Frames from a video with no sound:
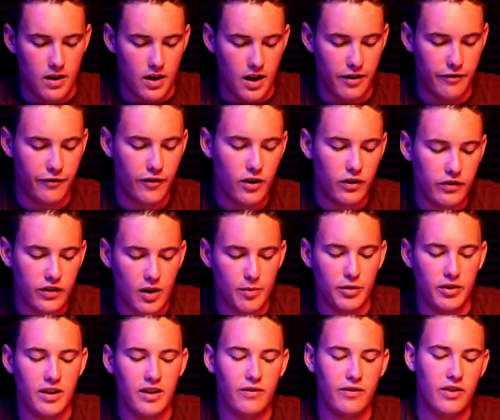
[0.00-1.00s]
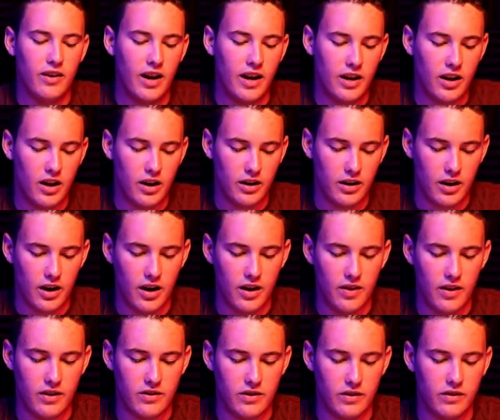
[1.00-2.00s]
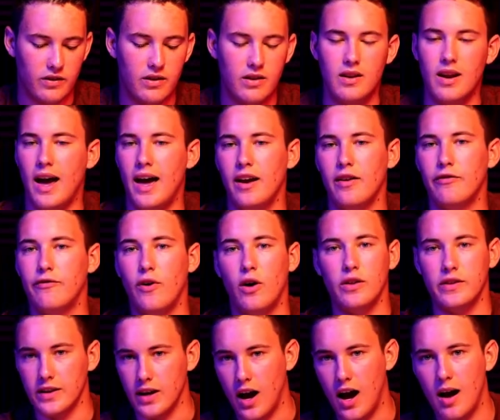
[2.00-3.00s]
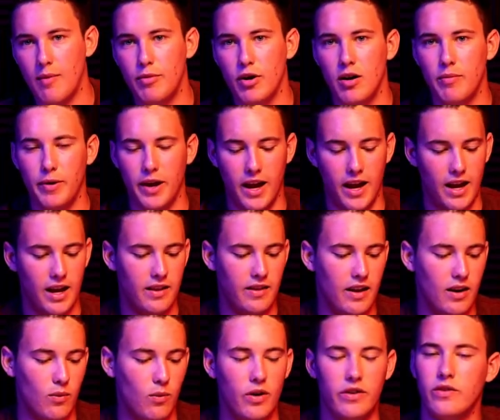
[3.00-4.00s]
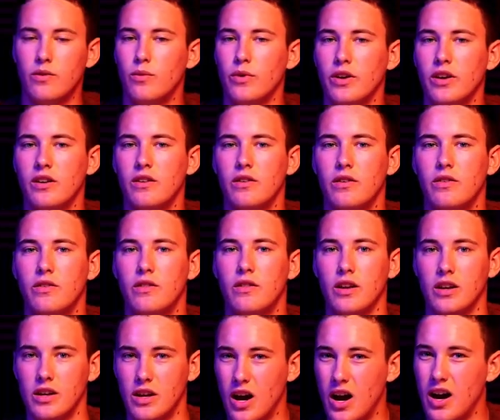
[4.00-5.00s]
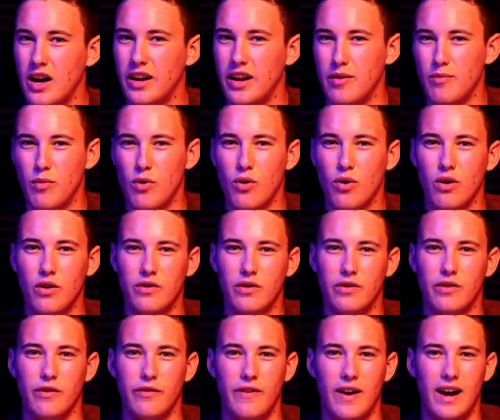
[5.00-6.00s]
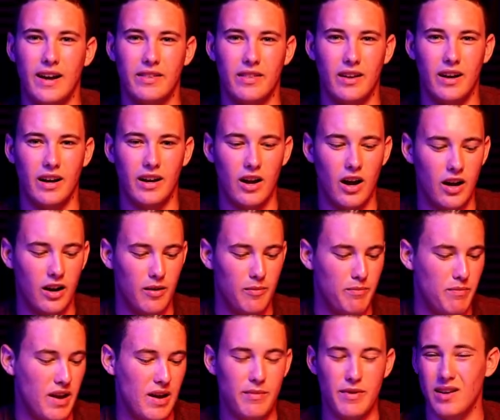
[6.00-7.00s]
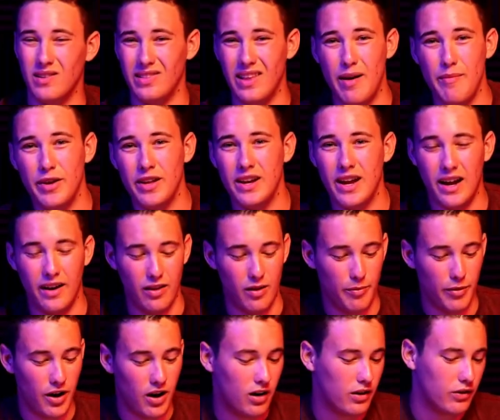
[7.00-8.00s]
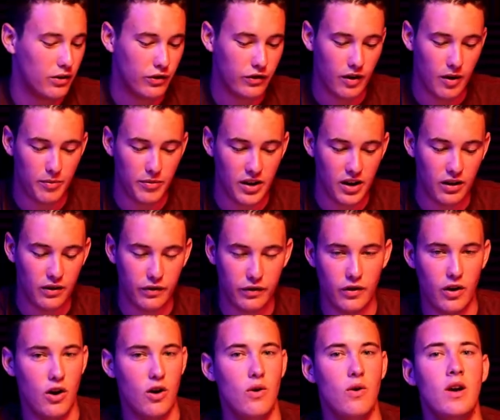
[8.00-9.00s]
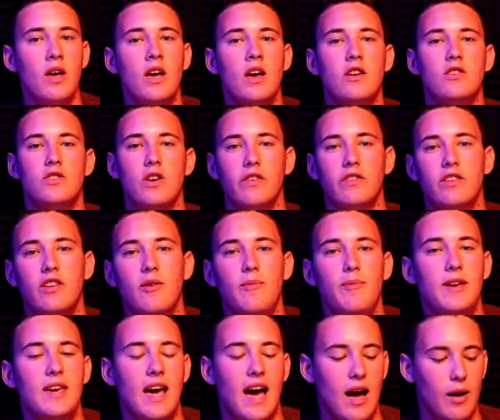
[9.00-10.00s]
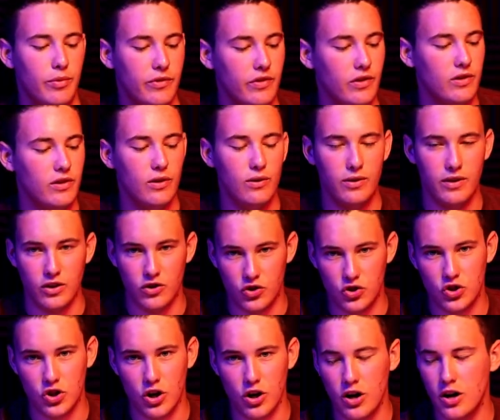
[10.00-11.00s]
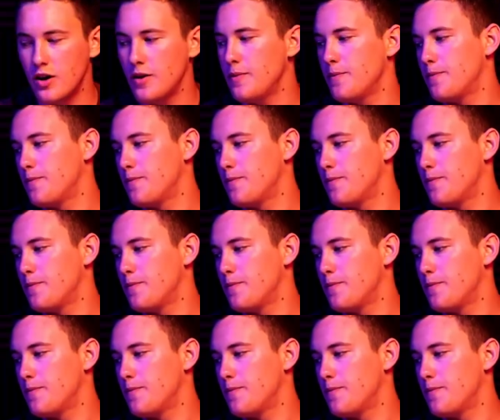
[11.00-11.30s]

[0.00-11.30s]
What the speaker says: At first, I believed that I got a gun that just had a faulty hop-up and that it wasn't really just the gun and more just the fact that I got maybe a lemon out of the box or something. So, just to be absolutely sure,